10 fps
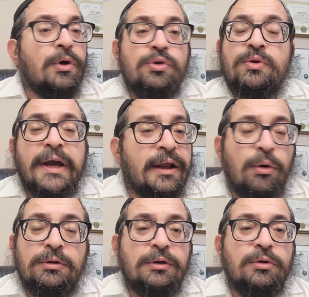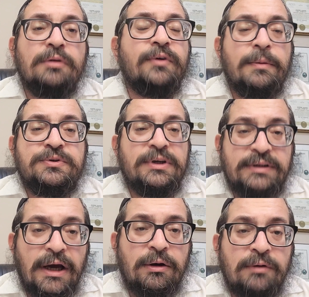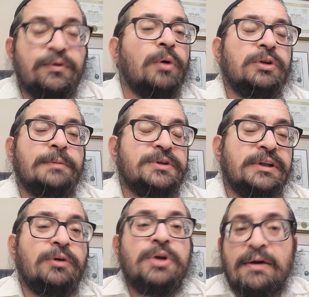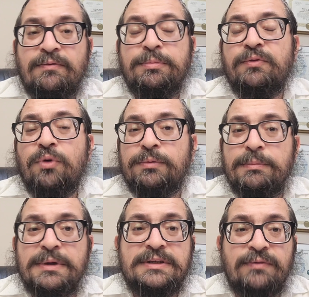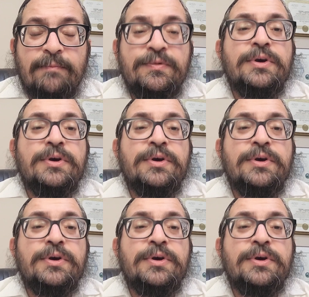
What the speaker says: You can't hold a lulav upside down. If you hold it upside down, you haven't performed the mitzvah.